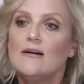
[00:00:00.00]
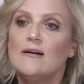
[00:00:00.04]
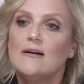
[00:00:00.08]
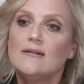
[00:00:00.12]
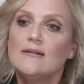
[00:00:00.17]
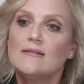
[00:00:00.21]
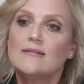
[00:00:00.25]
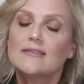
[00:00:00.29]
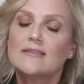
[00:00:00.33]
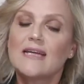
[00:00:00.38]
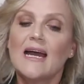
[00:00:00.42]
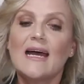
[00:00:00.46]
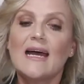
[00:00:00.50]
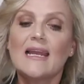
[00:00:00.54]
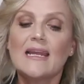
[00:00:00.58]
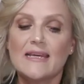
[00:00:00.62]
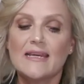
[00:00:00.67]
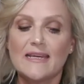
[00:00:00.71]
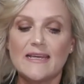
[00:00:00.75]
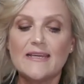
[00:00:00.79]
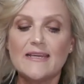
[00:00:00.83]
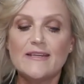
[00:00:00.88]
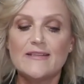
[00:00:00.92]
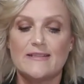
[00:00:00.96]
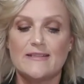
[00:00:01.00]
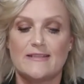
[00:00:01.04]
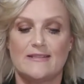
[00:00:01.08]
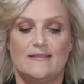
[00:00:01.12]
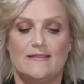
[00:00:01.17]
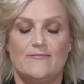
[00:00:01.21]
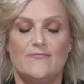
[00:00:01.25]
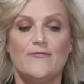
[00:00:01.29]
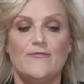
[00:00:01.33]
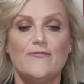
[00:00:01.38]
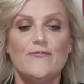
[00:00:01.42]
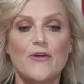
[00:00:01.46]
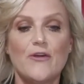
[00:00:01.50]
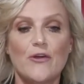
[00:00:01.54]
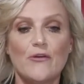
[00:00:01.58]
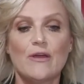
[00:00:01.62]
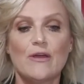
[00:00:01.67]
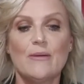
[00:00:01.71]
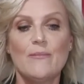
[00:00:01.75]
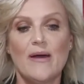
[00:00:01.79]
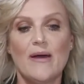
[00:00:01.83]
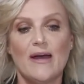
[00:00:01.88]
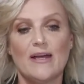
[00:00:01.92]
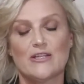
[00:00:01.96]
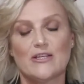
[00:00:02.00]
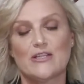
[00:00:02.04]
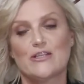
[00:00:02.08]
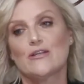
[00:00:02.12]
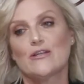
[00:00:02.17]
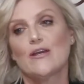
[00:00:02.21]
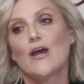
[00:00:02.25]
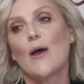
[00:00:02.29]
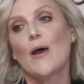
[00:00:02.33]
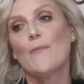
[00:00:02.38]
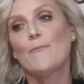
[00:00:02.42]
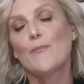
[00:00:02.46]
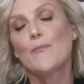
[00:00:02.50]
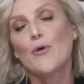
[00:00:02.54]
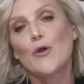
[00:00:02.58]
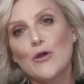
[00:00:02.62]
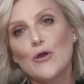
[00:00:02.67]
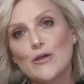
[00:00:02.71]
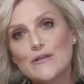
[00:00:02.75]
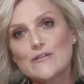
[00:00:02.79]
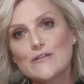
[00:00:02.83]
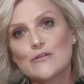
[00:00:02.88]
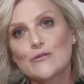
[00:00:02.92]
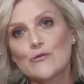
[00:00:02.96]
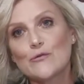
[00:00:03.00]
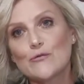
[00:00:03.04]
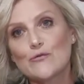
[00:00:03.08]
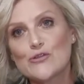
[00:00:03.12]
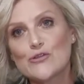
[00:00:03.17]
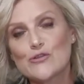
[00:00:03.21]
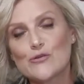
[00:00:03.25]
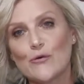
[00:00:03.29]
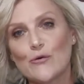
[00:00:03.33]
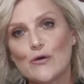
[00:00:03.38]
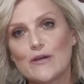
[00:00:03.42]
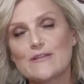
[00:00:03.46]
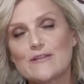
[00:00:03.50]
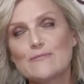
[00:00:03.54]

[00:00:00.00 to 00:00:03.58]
colour is very much a personal choice,